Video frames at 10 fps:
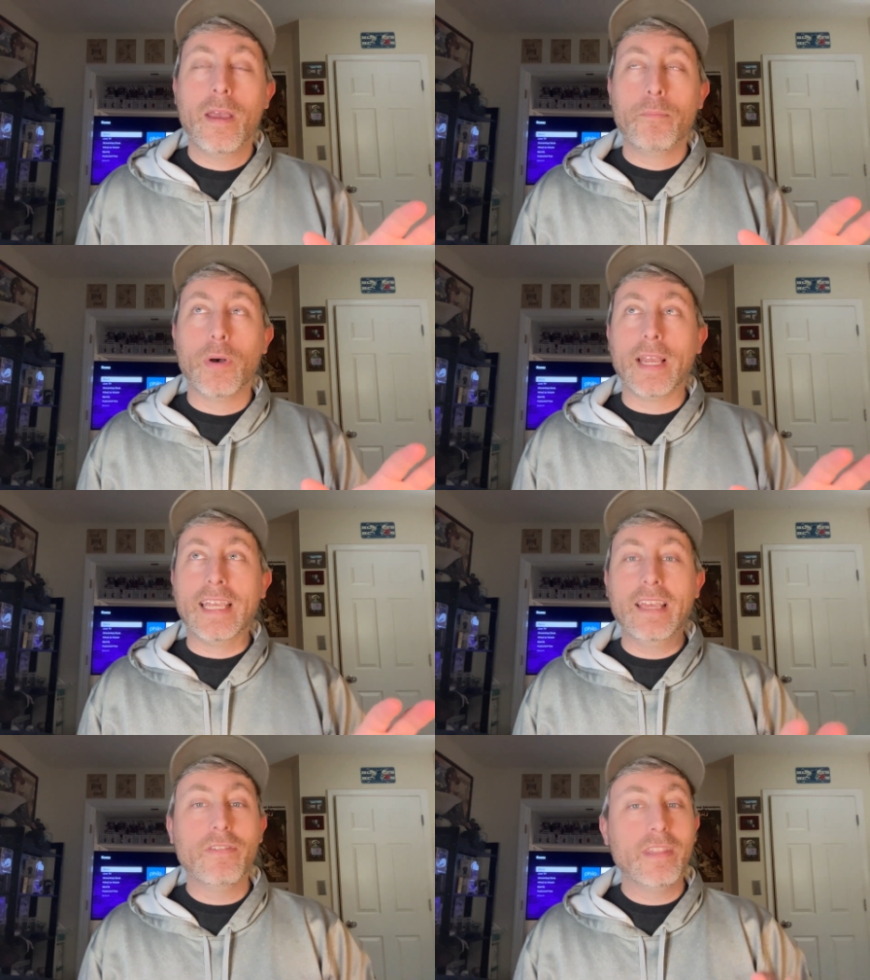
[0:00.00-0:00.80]

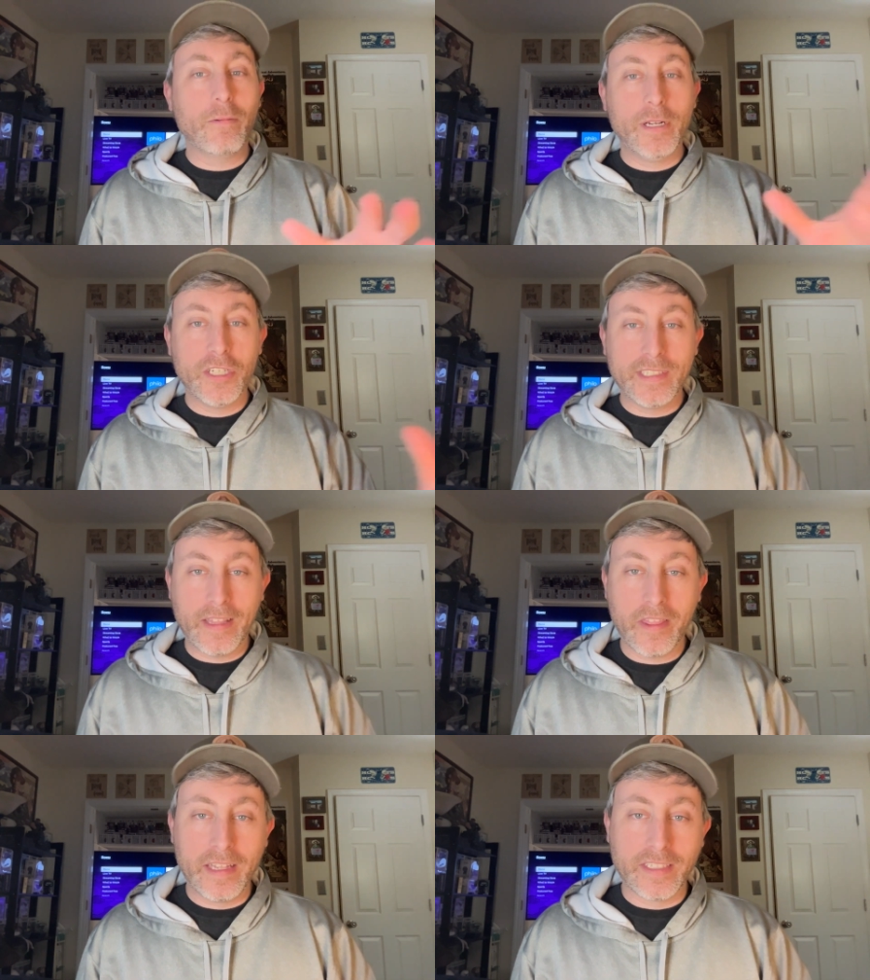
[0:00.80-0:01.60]
but given that we just
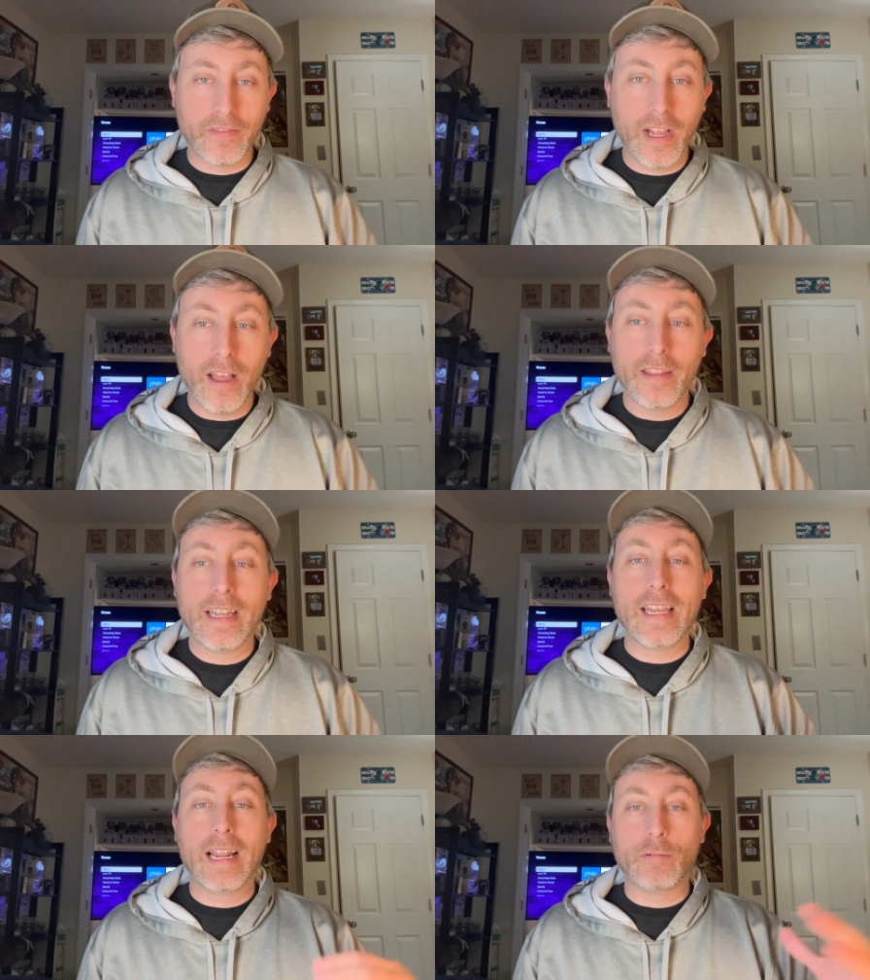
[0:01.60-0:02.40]
had the Thanksgiving
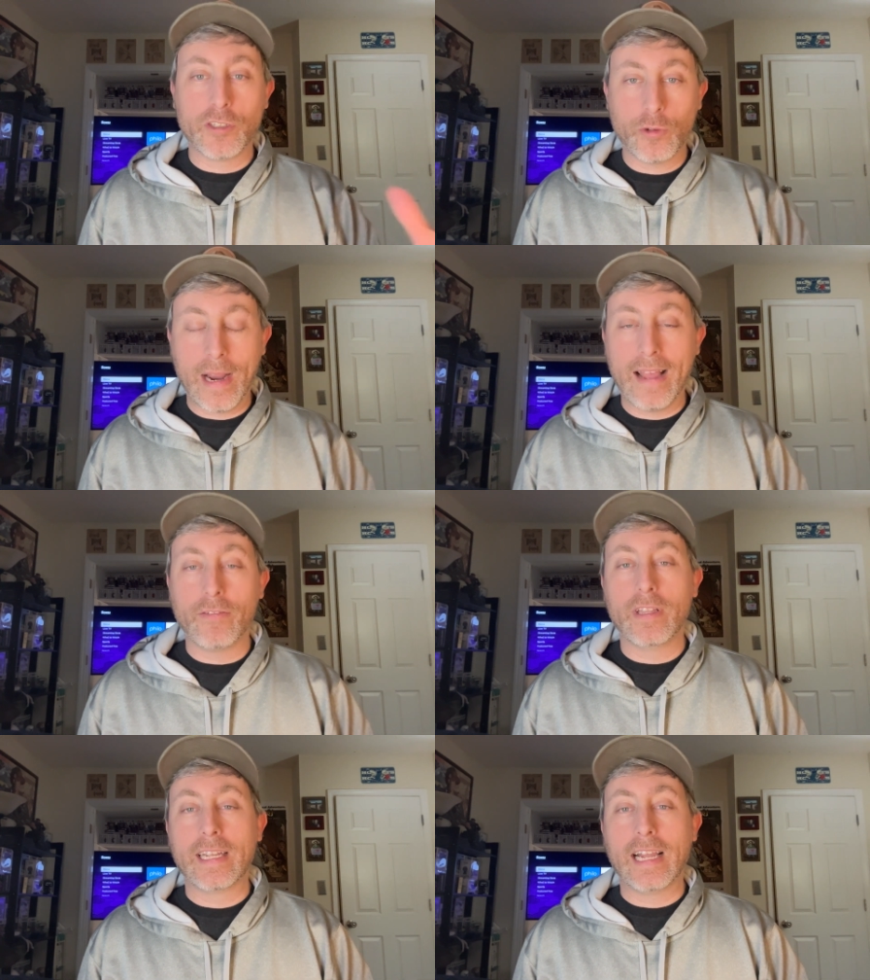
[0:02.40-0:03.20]
holiday and I was
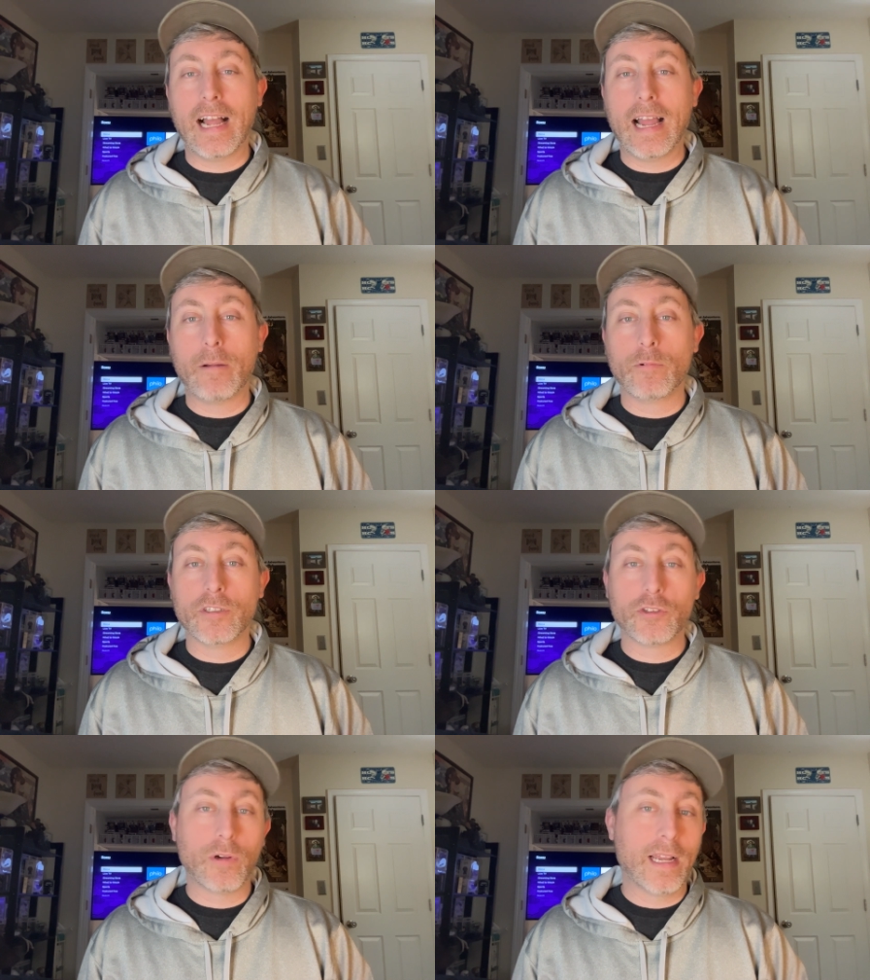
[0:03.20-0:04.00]
traveling, I
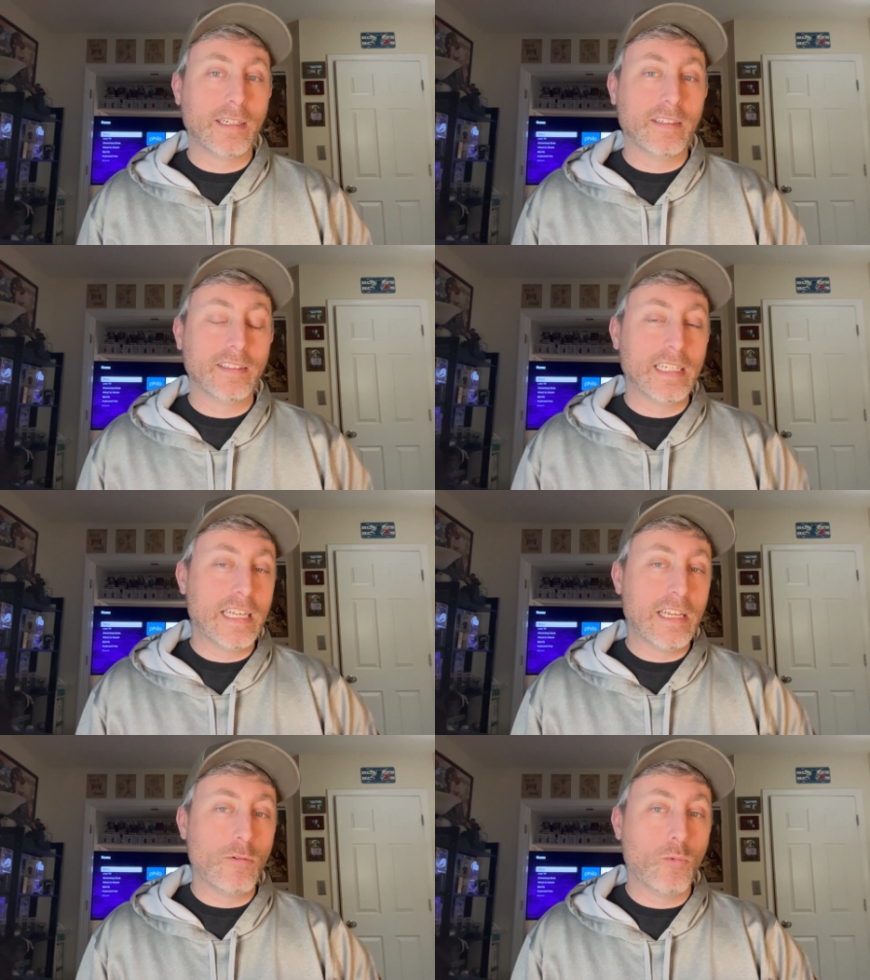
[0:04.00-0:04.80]
was trying to
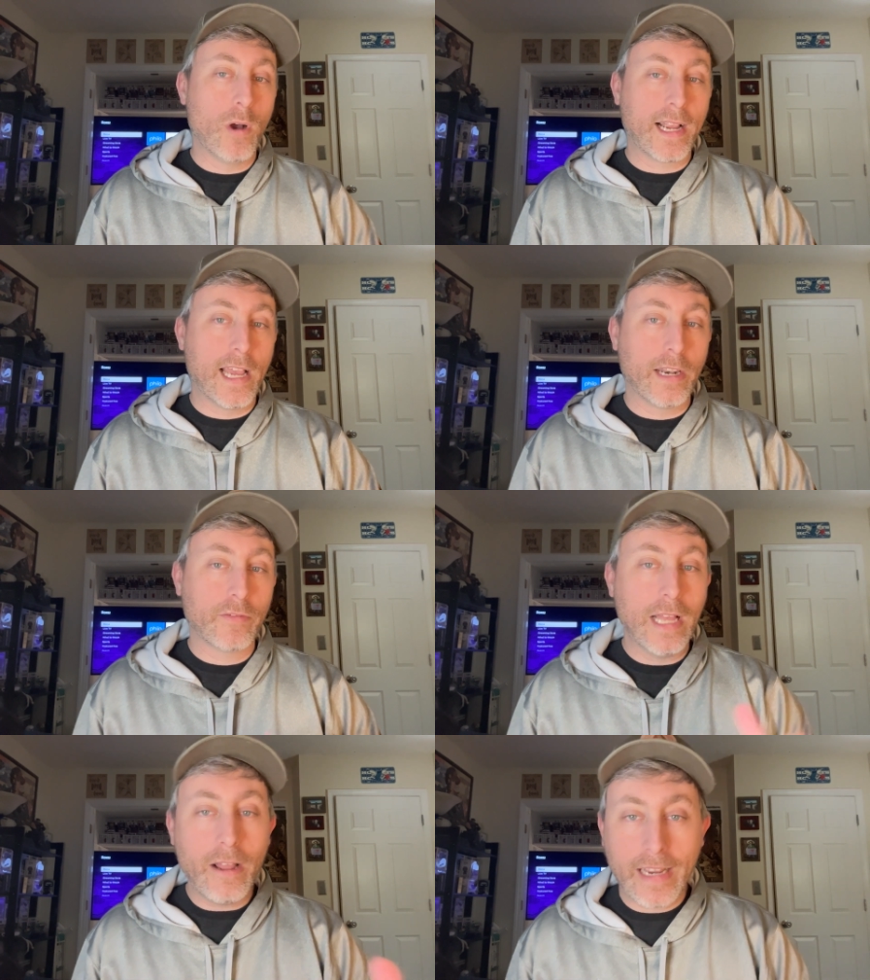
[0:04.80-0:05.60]
see what kind of
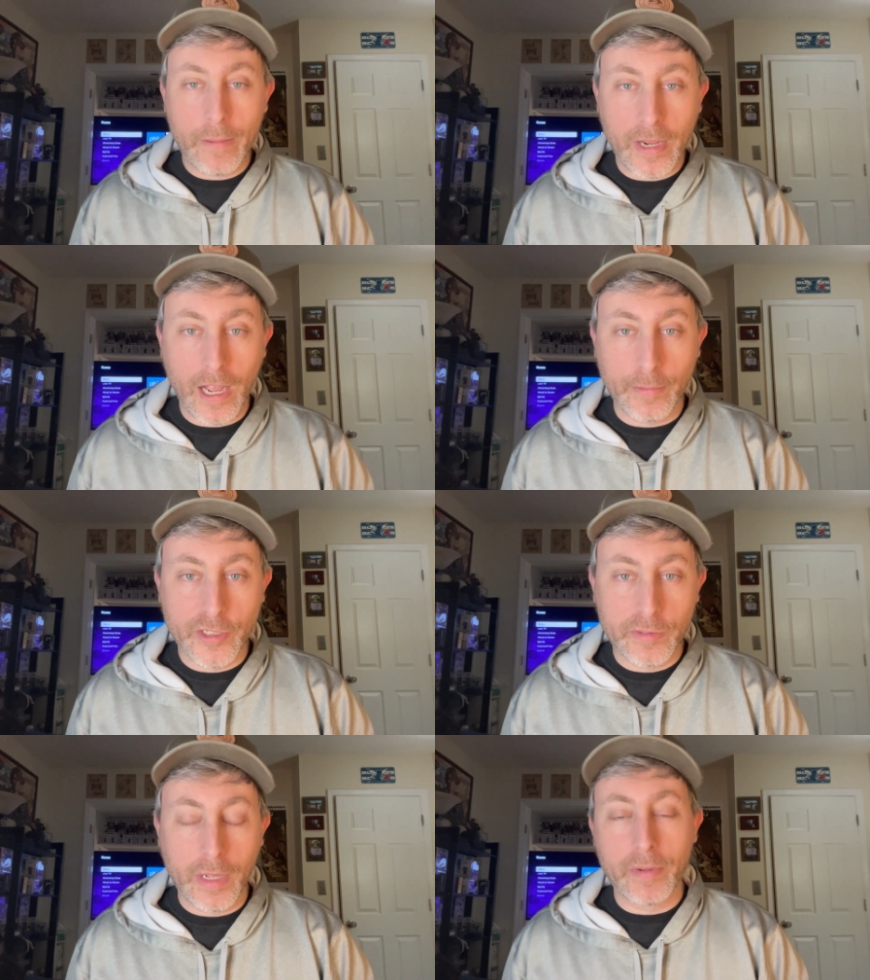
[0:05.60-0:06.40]
cloud gaming
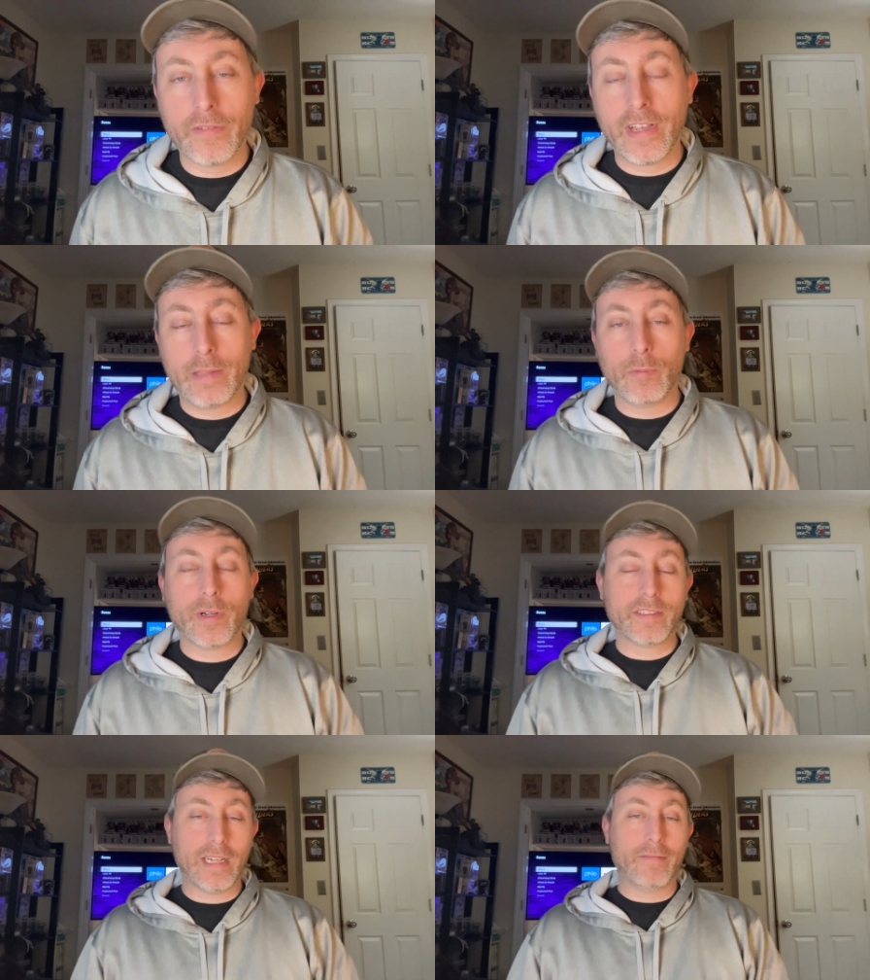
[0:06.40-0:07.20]
options might be available
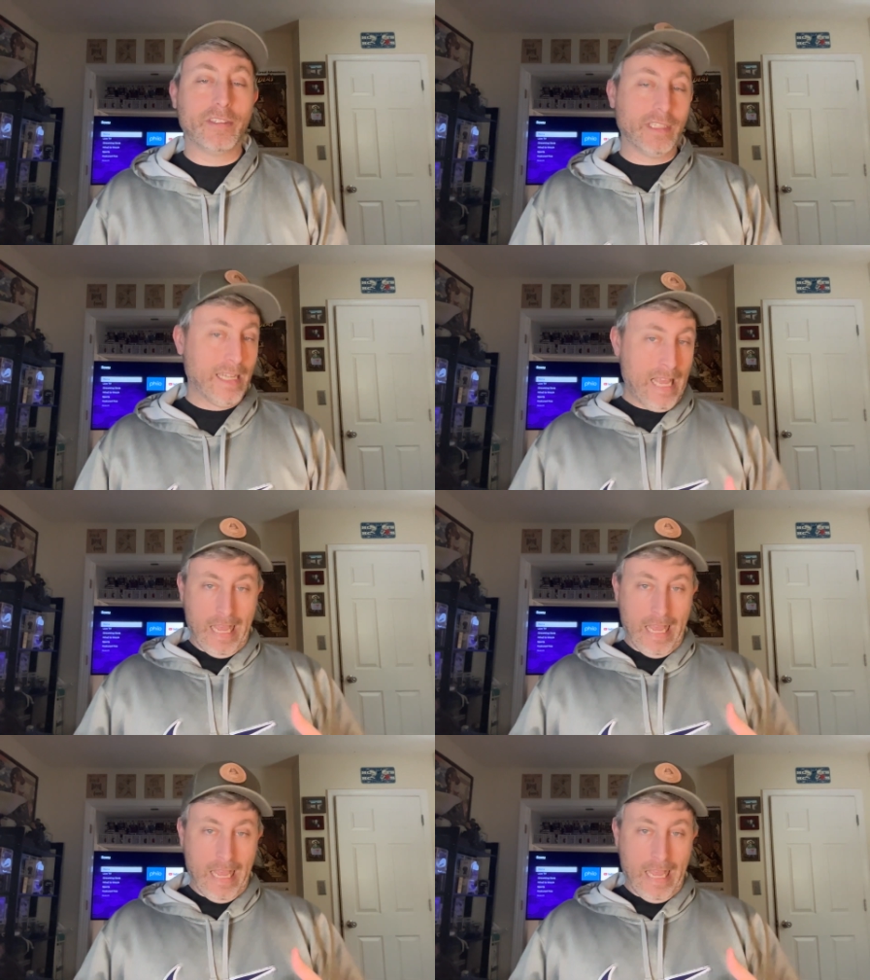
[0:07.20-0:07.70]
because obviously